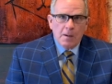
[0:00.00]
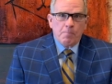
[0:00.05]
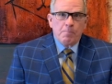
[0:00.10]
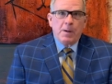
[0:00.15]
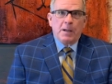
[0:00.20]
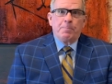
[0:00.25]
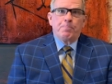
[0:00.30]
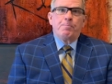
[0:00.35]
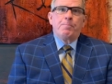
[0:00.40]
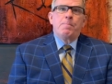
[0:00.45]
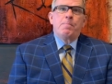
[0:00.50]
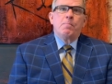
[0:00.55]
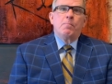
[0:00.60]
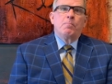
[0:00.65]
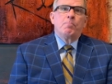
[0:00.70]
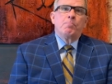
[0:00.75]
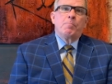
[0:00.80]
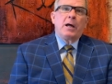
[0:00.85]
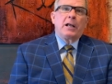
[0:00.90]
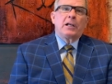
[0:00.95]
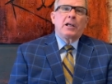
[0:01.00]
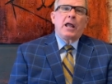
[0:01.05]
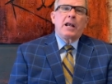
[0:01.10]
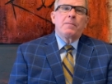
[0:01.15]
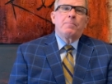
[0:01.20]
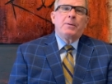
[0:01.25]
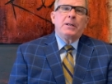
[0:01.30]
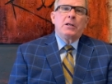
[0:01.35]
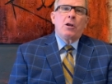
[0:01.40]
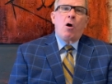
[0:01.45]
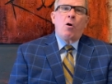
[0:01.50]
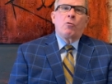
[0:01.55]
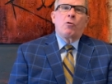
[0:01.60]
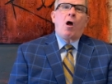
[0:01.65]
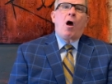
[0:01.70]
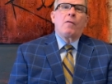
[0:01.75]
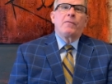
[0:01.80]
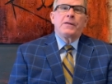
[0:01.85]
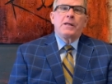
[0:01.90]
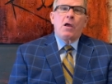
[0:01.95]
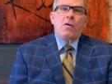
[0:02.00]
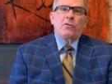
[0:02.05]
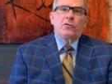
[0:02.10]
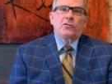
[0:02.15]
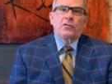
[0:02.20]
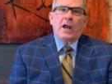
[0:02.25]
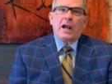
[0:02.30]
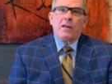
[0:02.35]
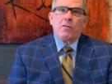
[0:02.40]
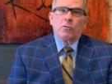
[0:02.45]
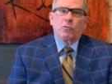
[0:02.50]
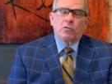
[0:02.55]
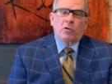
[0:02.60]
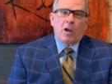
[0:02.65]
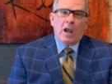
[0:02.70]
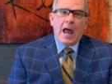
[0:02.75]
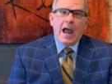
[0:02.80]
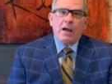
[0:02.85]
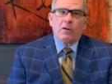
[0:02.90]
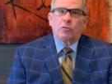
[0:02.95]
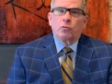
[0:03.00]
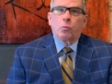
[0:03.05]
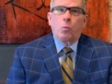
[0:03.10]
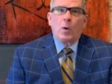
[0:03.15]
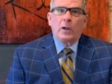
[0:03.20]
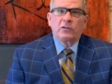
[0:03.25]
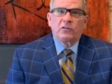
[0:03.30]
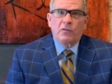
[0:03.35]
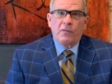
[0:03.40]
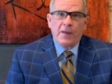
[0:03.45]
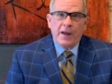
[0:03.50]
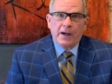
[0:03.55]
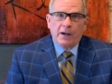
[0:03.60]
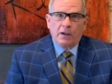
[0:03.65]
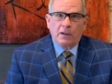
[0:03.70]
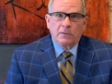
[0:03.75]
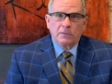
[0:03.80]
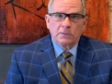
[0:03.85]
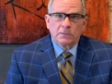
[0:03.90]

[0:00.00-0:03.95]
But, but let it be known on the other side of those clouds, what's there?